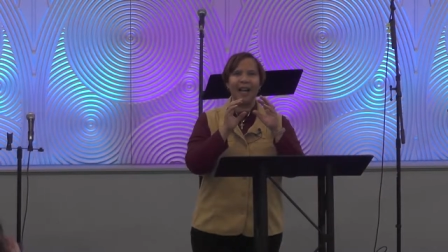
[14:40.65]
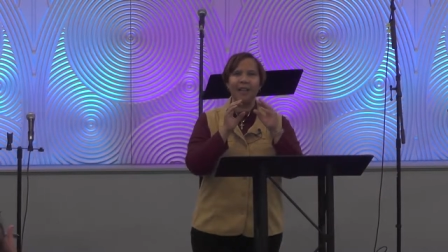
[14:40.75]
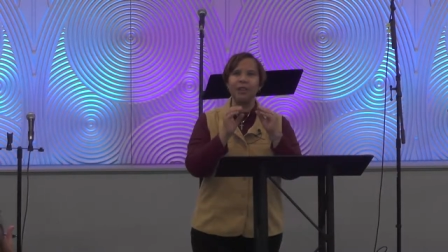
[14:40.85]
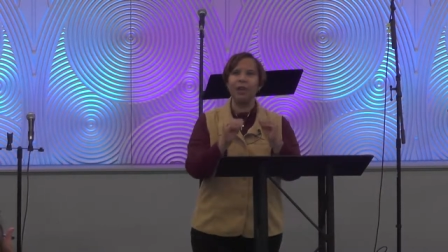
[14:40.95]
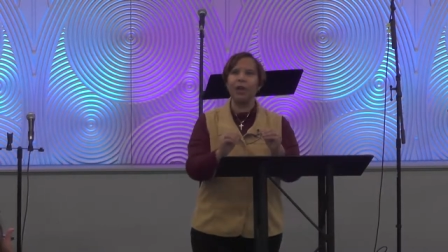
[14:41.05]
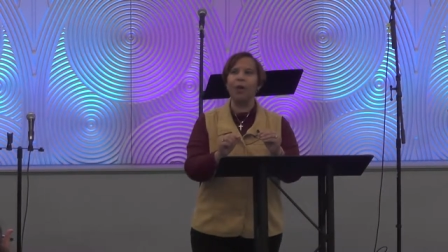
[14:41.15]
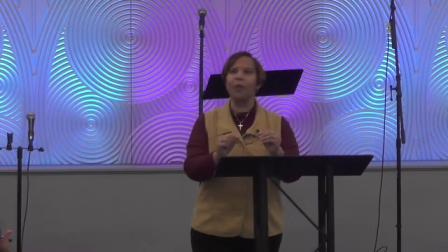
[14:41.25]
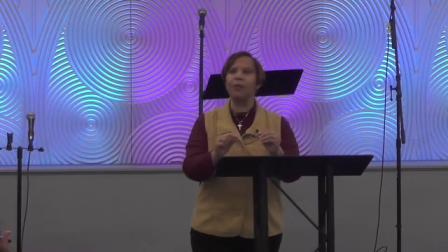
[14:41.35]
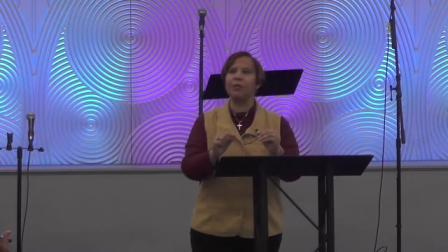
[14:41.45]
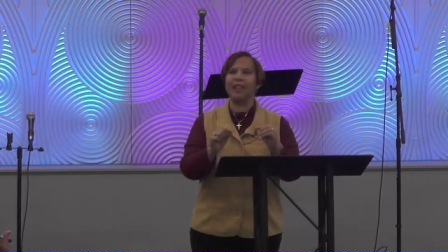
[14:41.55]
I
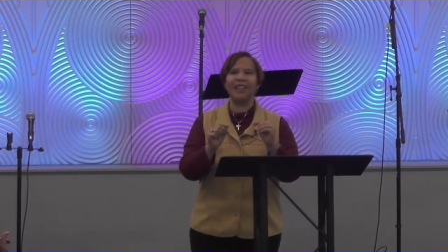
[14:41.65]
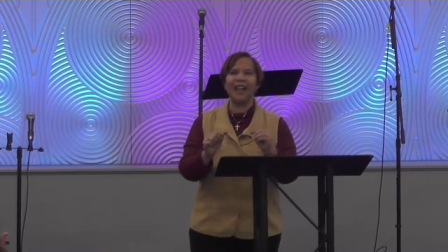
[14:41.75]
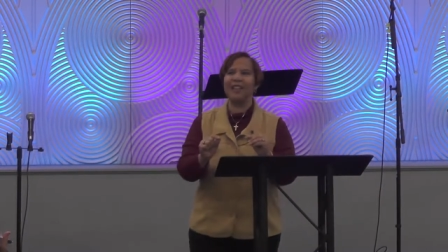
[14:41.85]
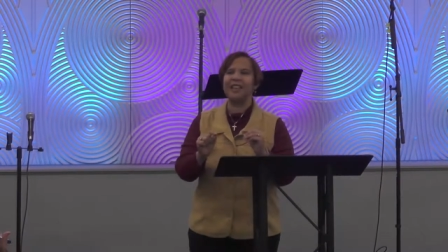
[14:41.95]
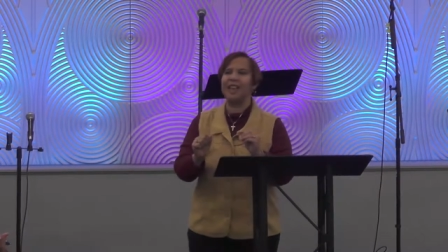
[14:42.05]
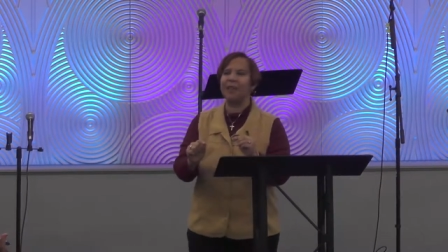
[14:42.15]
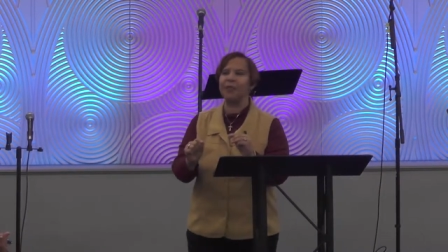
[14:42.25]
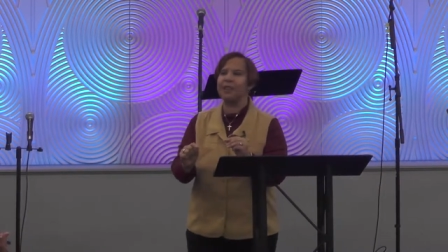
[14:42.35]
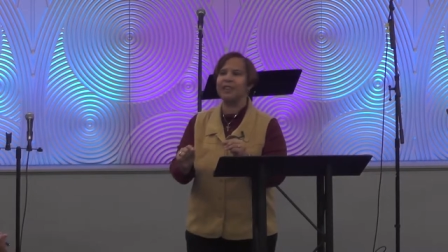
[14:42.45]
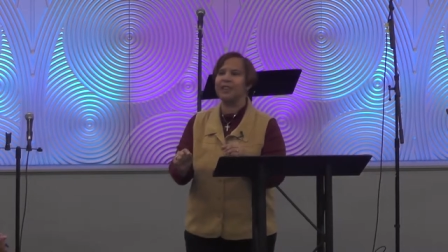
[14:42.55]
know that God
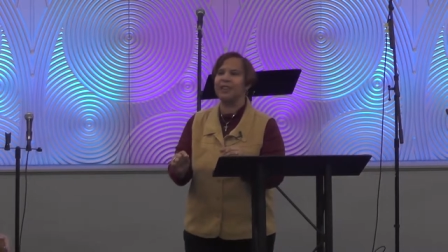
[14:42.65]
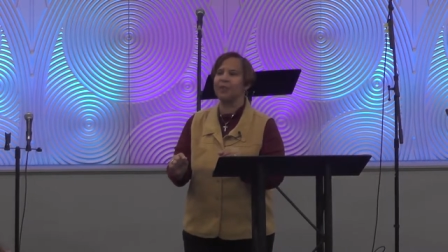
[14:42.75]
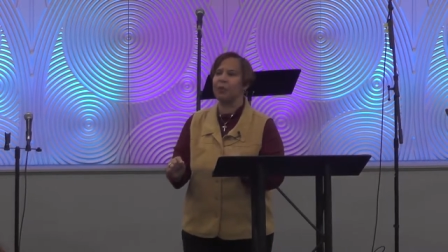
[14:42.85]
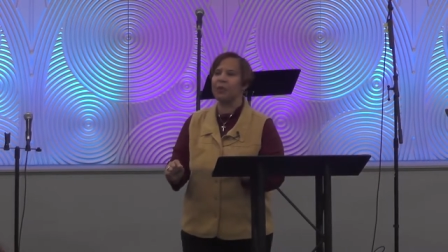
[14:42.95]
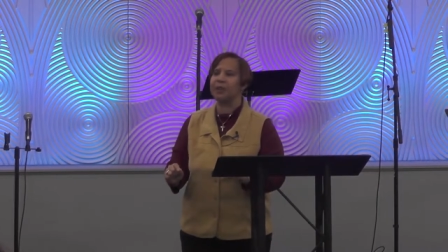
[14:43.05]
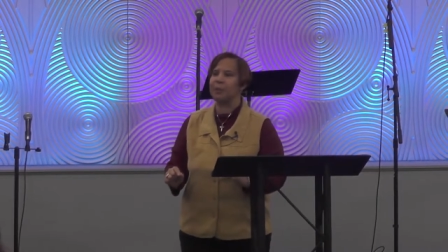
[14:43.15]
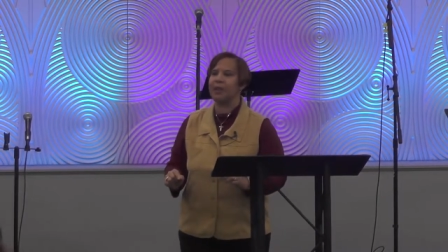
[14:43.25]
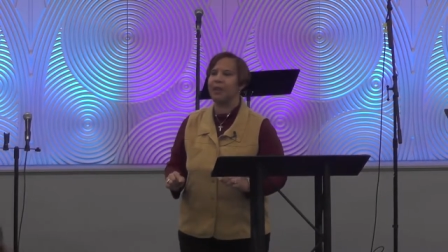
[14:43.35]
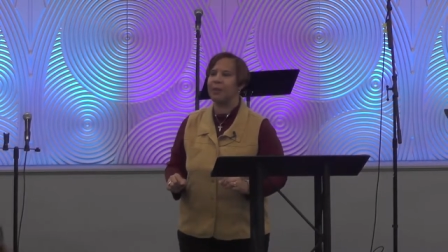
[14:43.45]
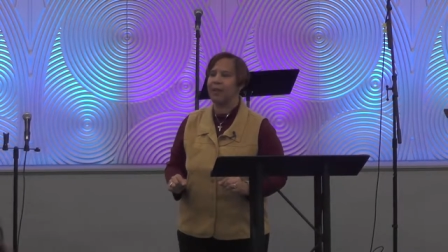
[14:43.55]
never intended for it to
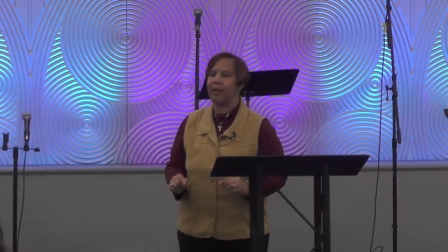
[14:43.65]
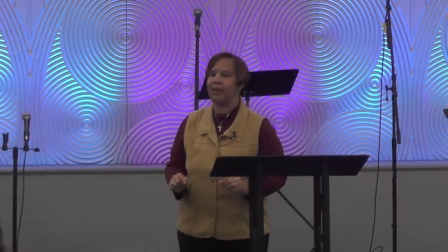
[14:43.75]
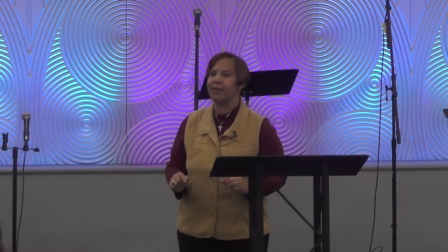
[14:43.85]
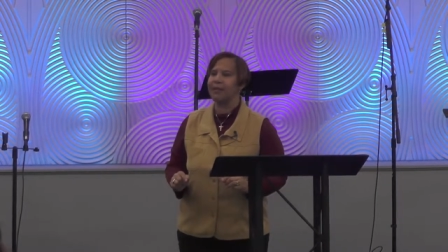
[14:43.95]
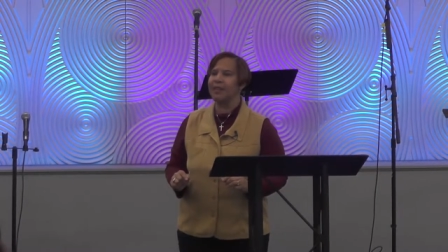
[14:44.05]
be that way.